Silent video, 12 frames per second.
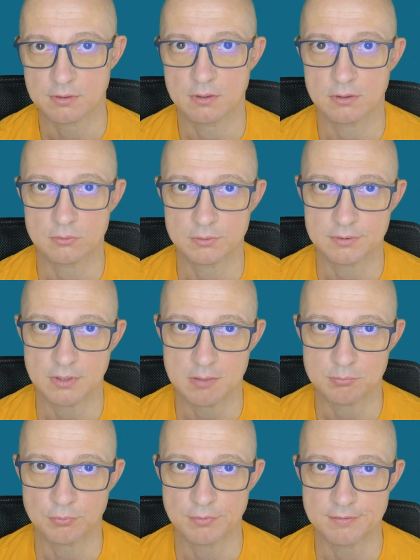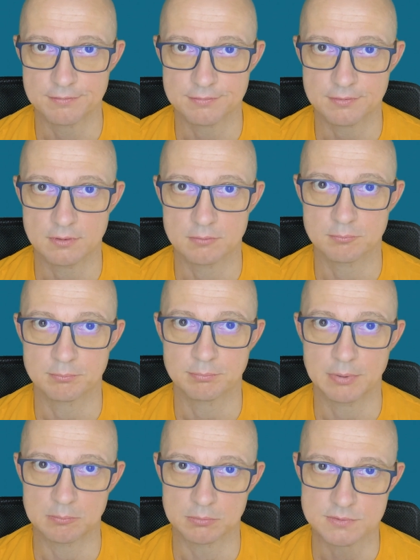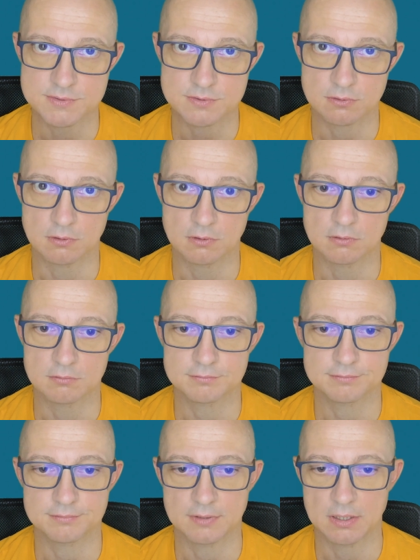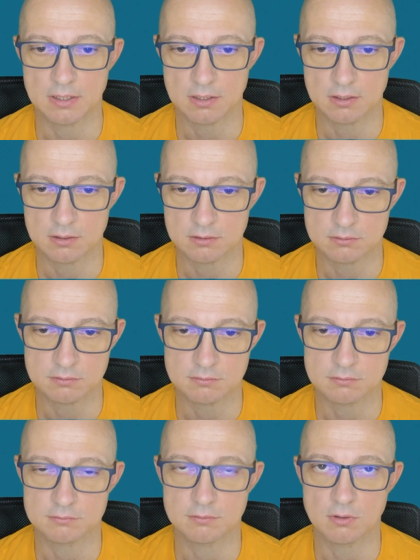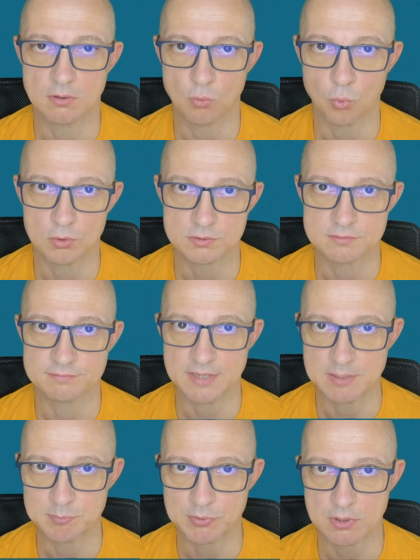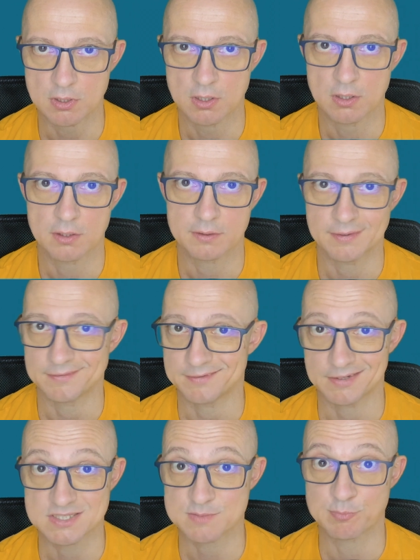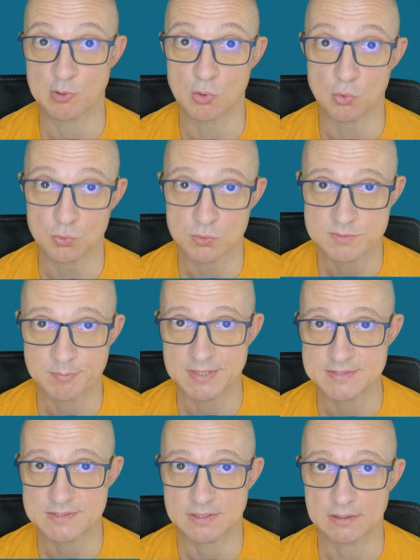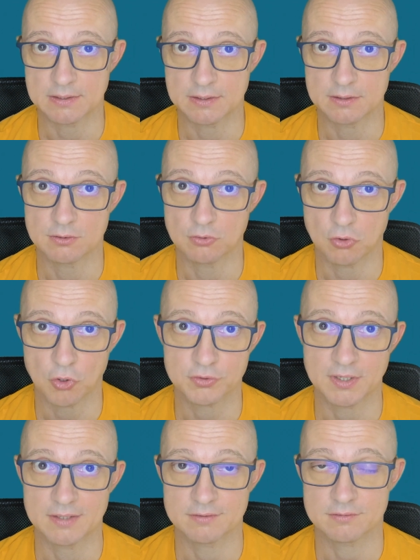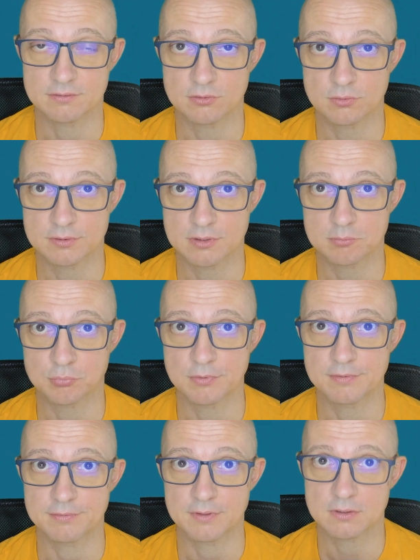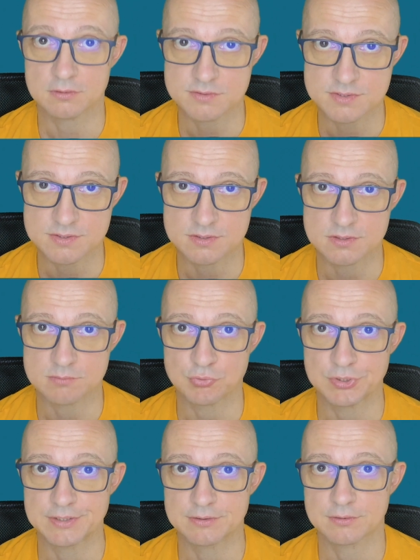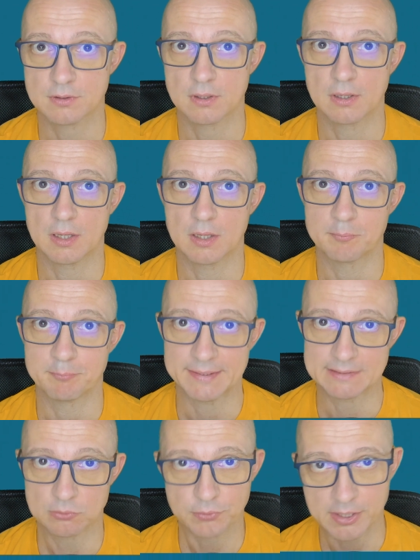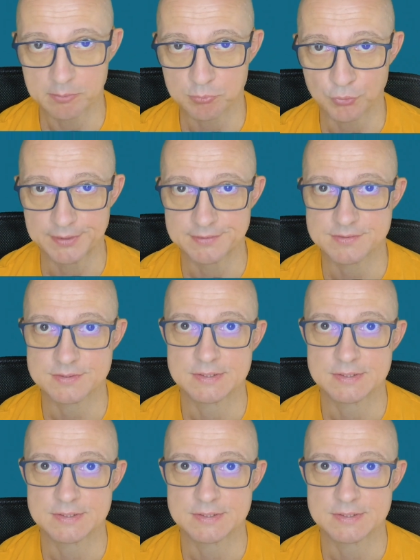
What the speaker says: you end up with bubbles of water vapor that explodes basically in your hot end, and you end up with inconsistent print, bad looking print,